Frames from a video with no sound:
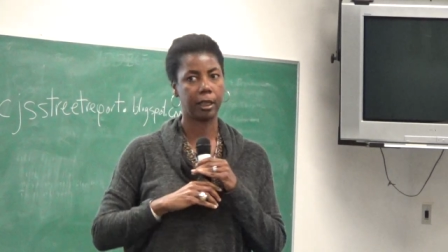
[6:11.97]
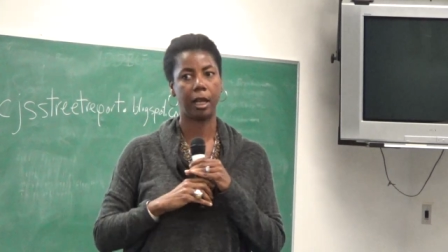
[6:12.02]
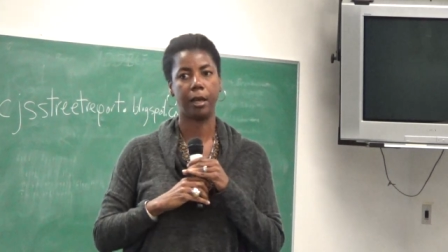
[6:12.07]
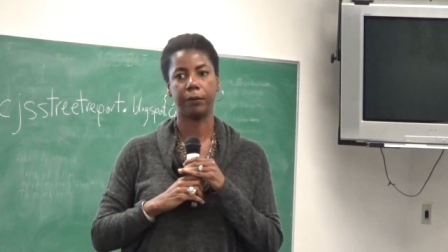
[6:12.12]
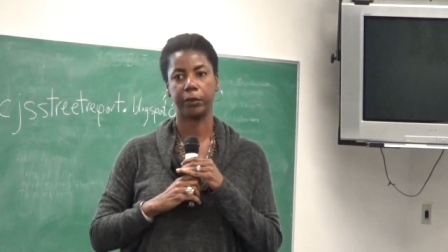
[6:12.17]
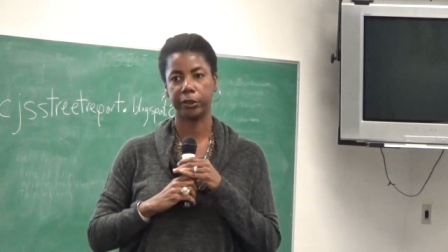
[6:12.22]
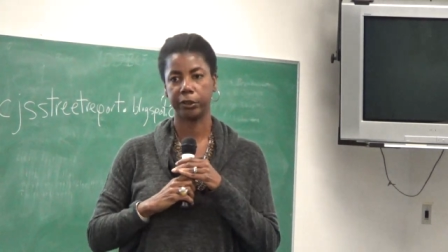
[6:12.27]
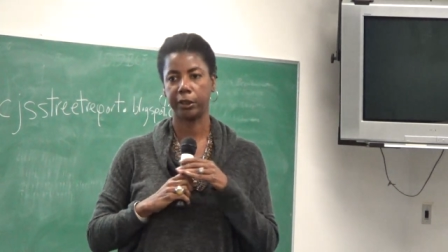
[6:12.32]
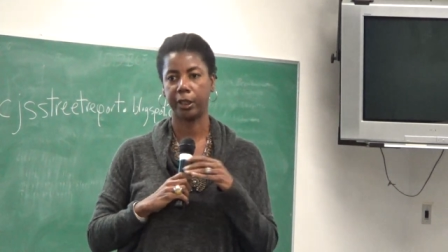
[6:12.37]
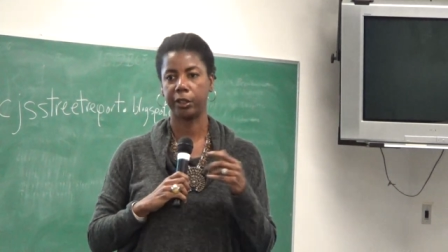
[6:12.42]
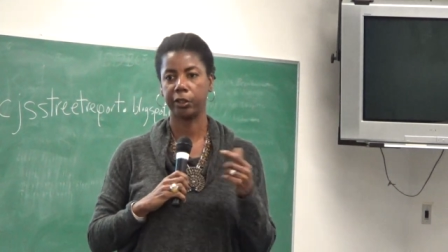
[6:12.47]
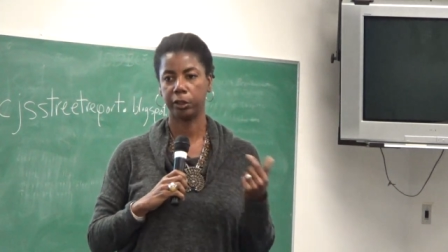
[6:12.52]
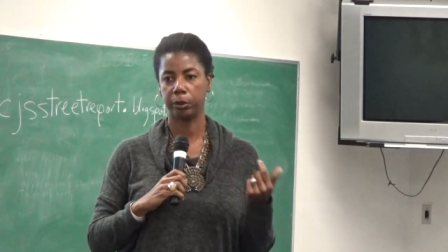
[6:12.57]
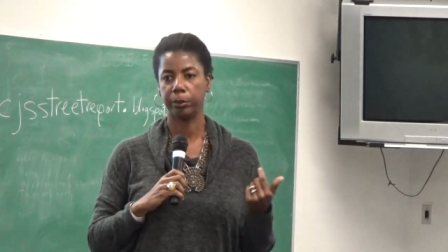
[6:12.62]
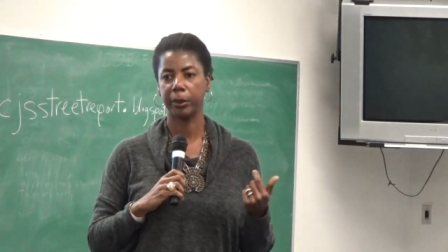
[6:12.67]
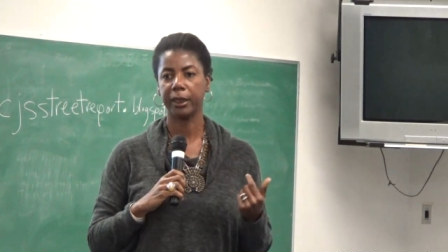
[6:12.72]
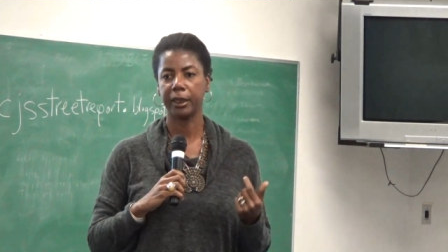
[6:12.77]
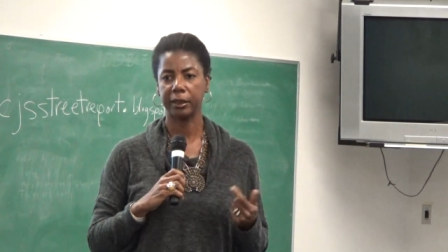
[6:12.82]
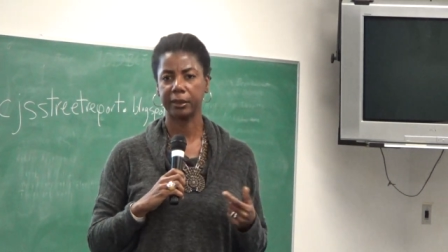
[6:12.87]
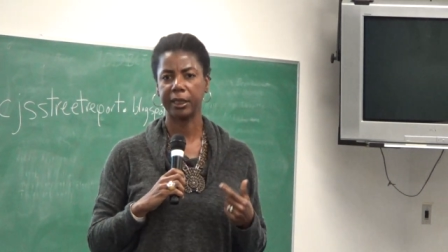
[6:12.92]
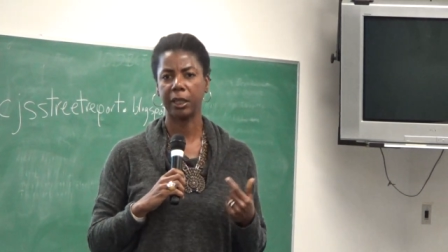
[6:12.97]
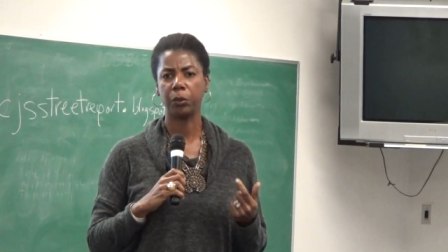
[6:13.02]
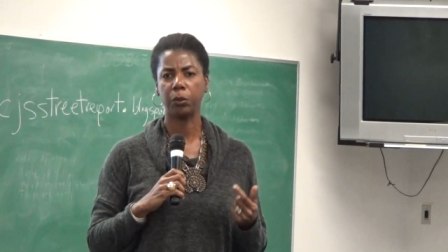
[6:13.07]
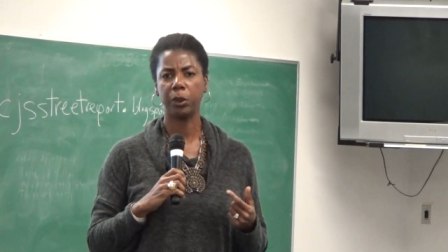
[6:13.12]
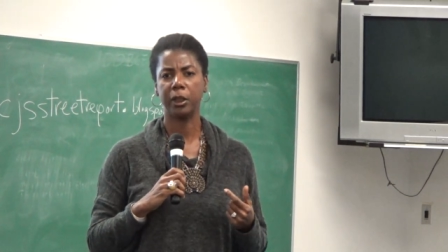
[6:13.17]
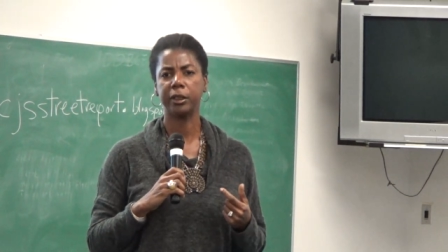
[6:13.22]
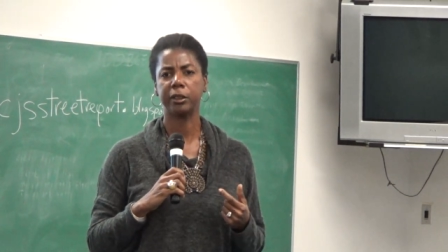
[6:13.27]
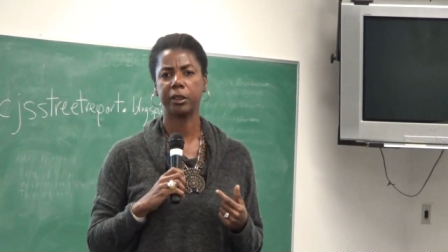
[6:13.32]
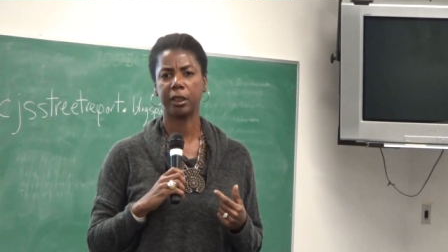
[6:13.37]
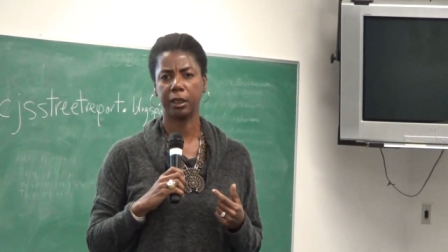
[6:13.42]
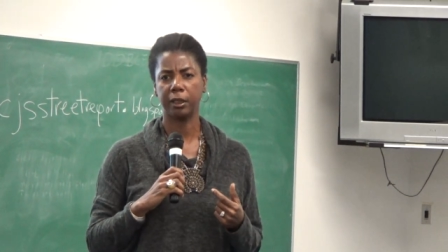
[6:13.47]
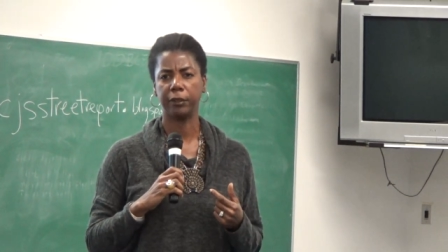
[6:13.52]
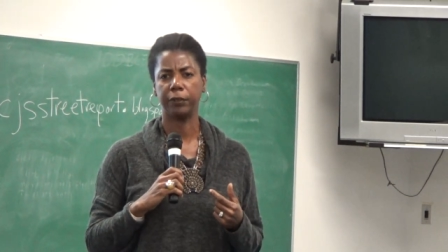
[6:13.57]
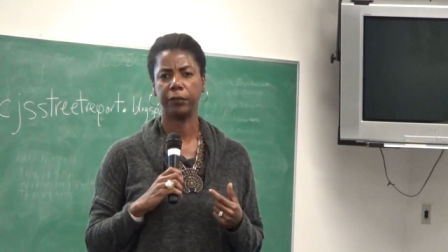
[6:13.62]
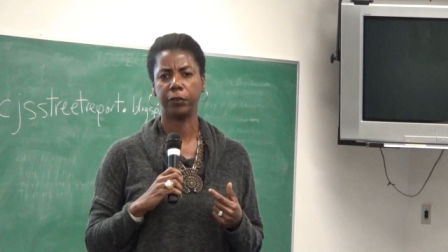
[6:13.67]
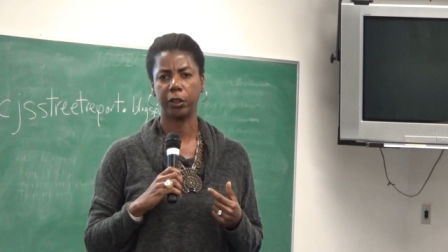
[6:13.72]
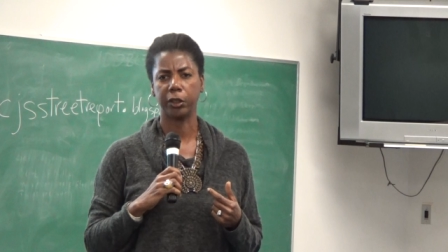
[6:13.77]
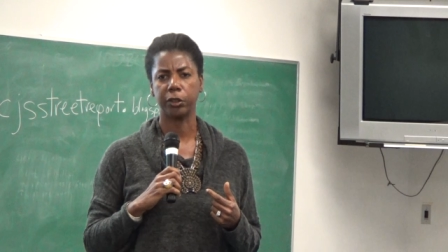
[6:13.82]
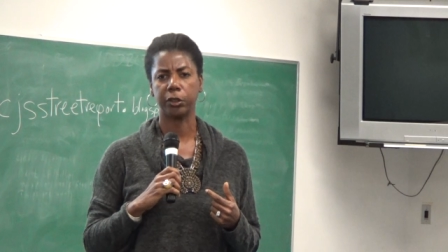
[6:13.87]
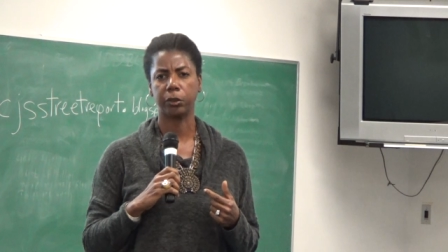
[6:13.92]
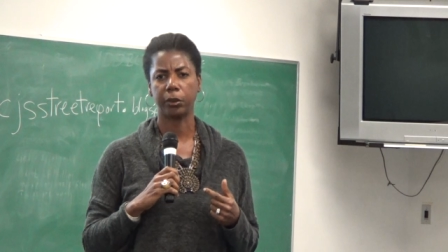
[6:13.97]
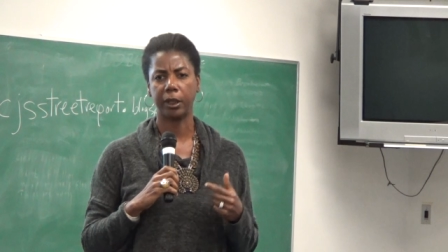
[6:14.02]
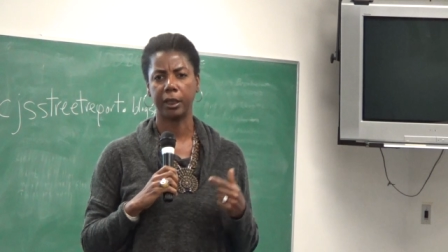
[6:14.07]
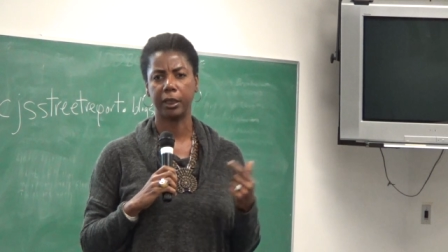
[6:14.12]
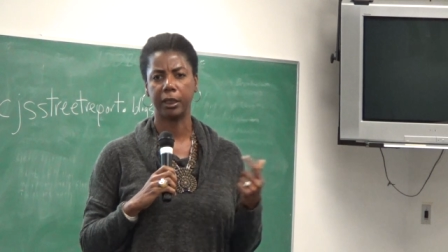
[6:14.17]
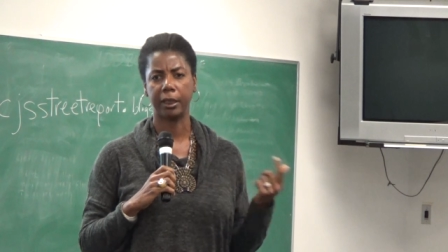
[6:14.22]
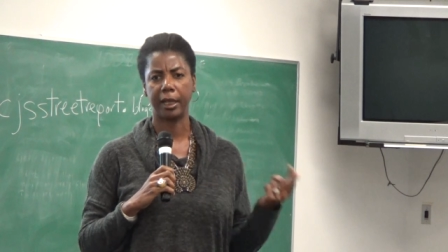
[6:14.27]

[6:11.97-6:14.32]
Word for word: conversation because I was getting frustrated.